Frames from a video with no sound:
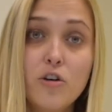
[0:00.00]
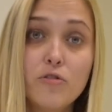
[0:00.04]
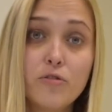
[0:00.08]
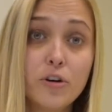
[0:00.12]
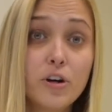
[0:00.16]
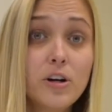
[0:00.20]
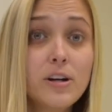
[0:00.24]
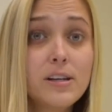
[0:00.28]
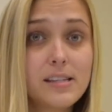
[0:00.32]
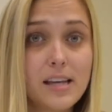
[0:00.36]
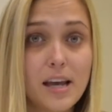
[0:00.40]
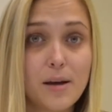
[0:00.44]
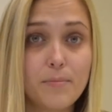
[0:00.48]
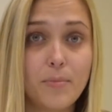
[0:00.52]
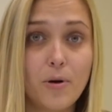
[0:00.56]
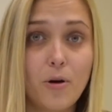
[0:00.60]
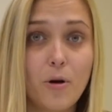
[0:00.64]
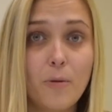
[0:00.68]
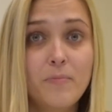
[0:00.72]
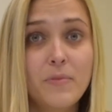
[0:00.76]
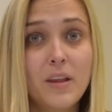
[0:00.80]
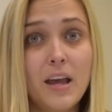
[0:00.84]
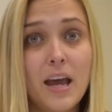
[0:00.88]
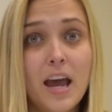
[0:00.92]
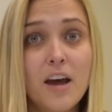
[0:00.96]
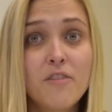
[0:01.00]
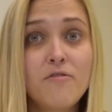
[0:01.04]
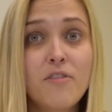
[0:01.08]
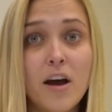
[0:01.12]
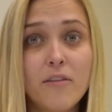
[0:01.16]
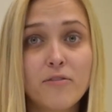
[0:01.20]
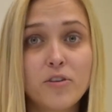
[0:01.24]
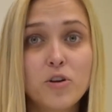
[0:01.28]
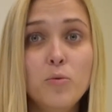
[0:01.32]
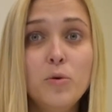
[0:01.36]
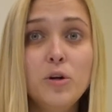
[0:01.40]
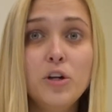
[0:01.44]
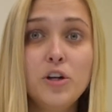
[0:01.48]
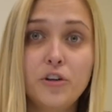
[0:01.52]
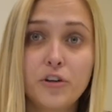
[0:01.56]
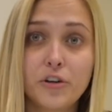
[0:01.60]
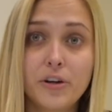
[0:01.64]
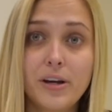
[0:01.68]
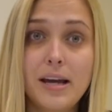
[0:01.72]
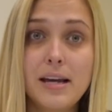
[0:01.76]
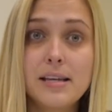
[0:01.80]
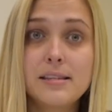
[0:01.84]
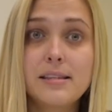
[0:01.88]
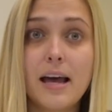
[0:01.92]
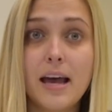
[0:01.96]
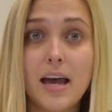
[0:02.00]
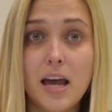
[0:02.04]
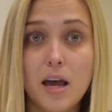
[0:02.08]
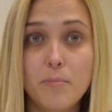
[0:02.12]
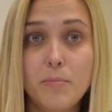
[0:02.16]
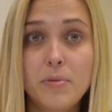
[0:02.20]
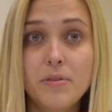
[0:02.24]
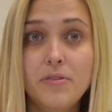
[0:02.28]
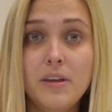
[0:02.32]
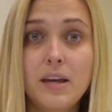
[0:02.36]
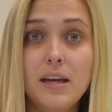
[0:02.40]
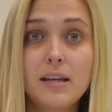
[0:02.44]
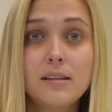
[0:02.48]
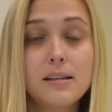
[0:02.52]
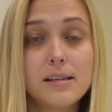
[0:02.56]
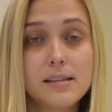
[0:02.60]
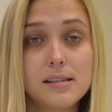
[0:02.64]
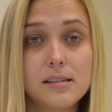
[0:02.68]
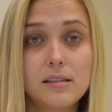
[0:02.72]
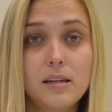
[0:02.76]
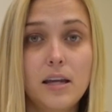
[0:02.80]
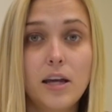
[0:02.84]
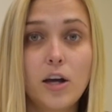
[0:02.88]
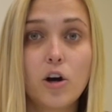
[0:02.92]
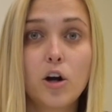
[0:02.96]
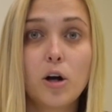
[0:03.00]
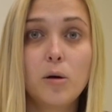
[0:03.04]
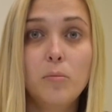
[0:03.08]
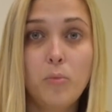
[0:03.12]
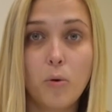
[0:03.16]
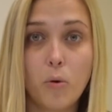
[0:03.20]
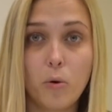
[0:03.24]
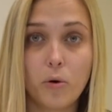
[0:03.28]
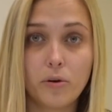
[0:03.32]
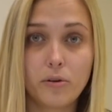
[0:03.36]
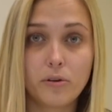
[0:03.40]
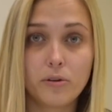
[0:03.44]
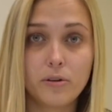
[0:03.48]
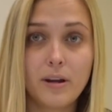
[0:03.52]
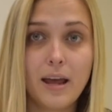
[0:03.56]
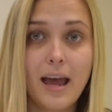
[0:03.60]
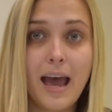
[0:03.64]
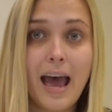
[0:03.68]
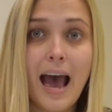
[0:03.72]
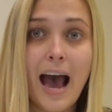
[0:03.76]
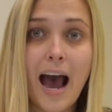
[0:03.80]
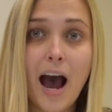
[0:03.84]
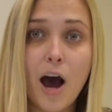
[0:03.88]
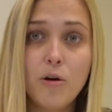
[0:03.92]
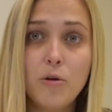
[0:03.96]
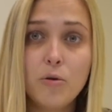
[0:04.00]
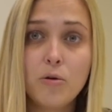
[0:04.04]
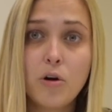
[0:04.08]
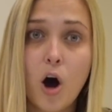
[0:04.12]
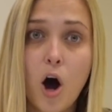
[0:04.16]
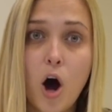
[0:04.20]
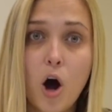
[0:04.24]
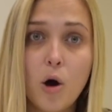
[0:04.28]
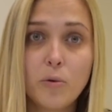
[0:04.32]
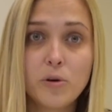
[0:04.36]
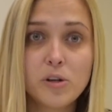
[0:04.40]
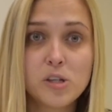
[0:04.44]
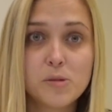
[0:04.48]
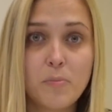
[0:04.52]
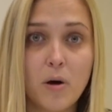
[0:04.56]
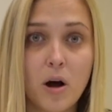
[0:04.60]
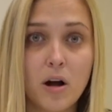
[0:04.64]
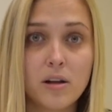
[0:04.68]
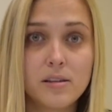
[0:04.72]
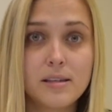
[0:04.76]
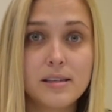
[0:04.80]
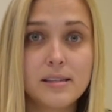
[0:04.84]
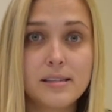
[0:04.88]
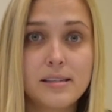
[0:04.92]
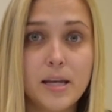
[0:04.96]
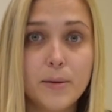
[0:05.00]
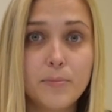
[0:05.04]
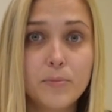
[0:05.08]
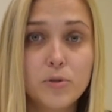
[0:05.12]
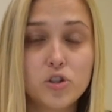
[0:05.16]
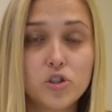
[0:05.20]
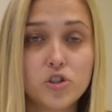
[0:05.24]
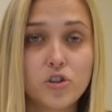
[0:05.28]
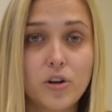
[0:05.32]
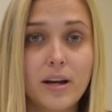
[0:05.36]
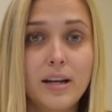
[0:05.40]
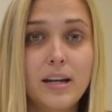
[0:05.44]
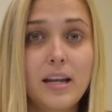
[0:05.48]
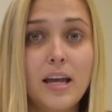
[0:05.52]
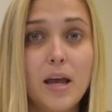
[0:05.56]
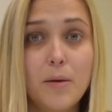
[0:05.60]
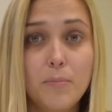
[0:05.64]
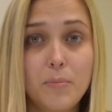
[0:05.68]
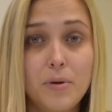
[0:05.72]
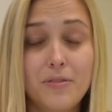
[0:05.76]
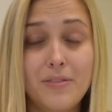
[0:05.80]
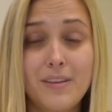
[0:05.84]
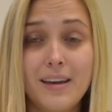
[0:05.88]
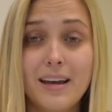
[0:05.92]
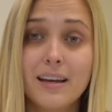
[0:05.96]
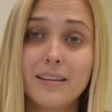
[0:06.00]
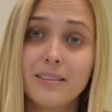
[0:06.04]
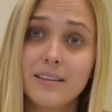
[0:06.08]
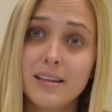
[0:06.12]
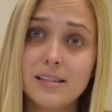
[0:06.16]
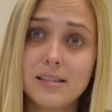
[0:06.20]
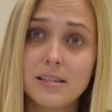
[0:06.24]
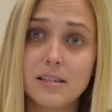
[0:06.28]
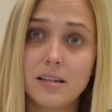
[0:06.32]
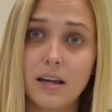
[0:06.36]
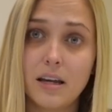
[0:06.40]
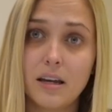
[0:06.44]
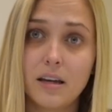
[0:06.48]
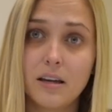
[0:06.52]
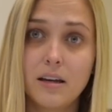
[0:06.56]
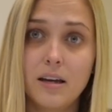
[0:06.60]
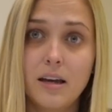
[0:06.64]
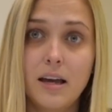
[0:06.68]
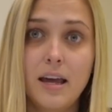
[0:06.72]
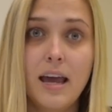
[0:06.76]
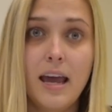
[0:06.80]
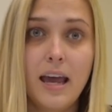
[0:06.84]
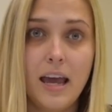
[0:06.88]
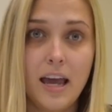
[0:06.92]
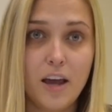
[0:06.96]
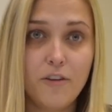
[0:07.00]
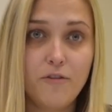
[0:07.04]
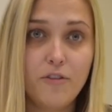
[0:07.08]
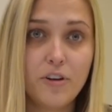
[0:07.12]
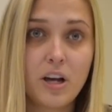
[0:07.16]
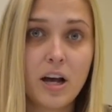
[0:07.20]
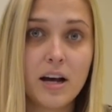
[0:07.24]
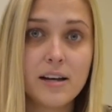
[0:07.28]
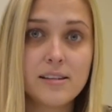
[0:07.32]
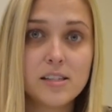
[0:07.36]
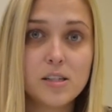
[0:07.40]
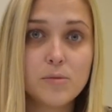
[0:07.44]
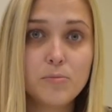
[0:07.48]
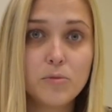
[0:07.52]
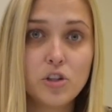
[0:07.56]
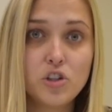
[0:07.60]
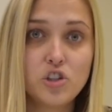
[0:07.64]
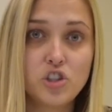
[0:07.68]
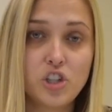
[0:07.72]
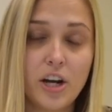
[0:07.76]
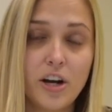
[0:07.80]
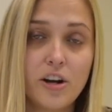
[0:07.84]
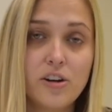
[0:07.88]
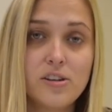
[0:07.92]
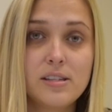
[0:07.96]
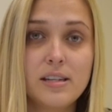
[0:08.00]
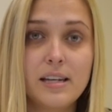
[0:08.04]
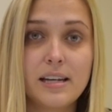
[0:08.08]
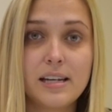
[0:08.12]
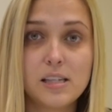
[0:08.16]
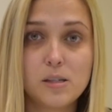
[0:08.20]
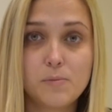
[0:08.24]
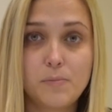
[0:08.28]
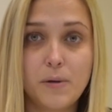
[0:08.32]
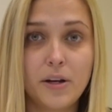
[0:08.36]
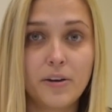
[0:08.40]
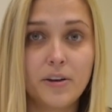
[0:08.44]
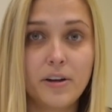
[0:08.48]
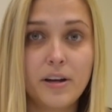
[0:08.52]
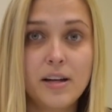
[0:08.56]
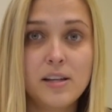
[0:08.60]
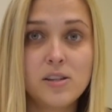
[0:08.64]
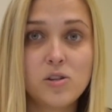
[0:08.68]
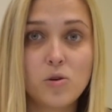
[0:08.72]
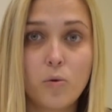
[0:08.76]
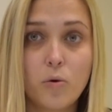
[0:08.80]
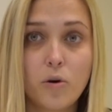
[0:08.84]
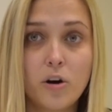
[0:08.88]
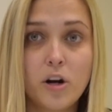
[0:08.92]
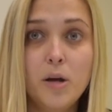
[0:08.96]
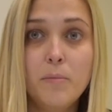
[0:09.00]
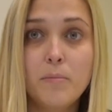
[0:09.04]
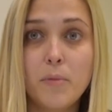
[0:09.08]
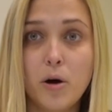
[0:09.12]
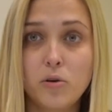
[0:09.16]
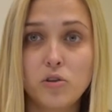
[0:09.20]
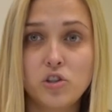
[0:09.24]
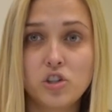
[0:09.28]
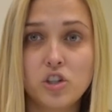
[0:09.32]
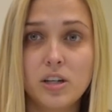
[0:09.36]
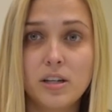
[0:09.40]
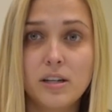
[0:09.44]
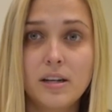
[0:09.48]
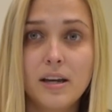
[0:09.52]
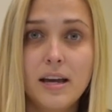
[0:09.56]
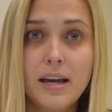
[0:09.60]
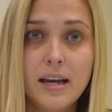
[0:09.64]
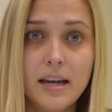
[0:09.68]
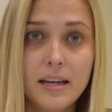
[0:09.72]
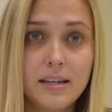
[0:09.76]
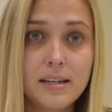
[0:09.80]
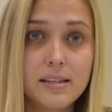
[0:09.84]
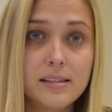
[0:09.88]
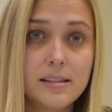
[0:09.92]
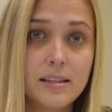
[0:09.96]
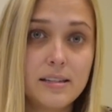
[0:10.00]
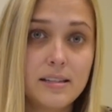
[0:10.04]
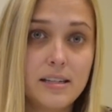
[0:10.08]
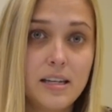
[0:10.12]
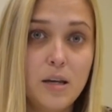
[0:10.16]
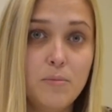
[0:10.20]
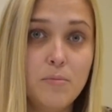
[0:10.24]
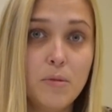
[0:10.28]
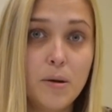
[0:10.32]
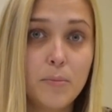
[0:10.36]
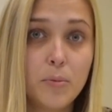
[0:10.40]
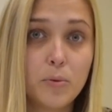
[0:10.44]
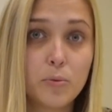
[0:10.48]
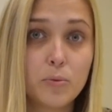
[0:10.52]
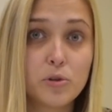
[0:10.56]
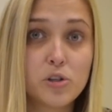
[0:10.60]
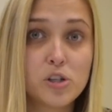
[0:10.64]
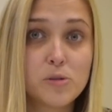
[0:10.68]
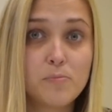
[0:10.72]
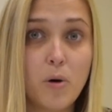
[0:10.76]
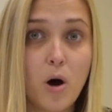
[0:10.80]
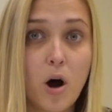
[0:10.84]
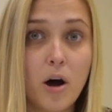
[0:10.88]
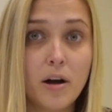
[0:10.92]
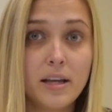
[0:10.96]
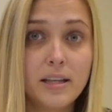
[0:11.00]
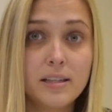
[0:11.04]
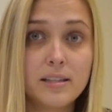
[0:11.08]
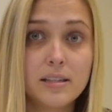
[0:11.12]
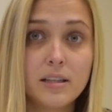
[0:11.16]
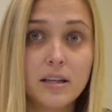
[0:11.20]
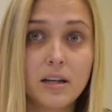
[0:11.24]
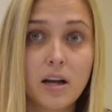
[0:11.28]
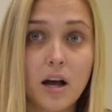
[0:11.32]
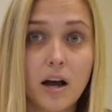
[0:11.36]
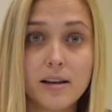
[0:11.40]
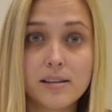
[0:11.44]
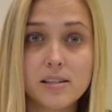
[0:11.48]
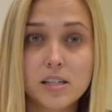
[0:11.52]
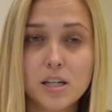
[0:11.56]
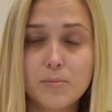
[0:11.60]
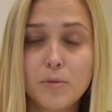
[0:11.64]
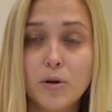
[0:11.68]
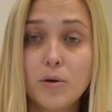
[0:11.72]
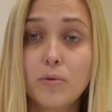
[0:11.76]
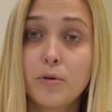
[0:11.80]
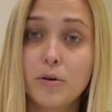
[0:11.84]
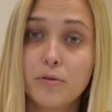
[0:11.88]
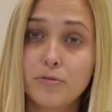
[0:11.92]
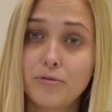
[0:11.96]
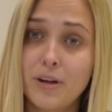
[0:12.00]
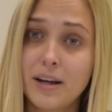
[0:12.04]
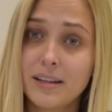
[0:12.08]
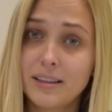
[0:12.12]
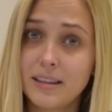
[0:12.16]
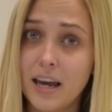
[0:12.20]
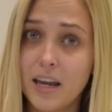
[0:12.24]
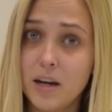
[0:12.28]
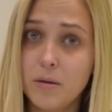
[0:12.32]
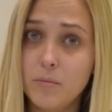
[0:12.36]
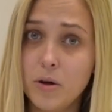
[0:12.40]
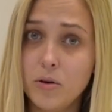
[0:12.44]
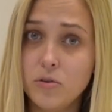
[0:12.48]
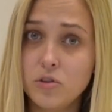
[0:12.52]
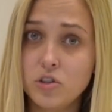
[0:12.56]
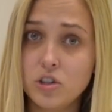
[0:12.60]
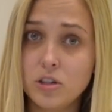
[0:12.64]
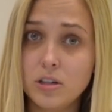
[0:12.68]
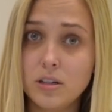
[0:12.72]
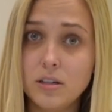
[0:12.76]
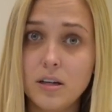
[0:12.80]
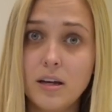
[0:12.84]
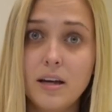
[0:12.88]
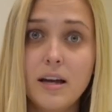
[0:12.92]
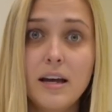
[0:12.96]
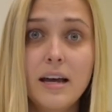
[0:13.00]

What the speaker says: For example, if everyone agrees that empathy and listening are important, how do call responses demonstrate empathy and listening? If a customer shares an experience or an emotion, does the team member responding to the customer reflect that emotion?